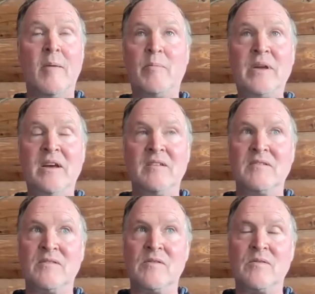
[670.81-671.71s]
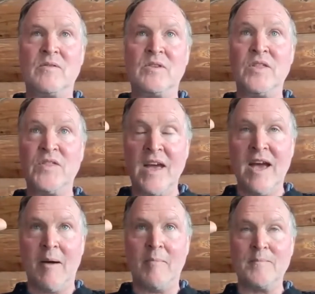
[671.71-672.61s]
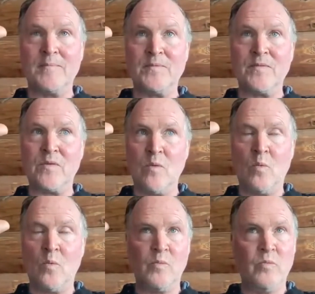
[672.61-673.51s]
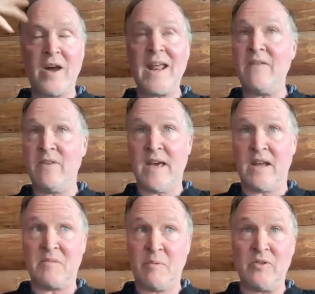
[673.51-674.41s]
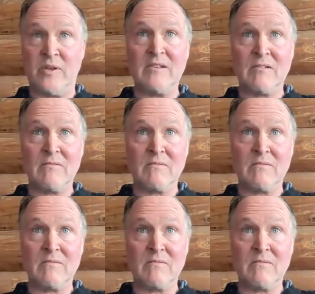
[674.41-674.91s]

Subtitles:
because to them, not having that experience.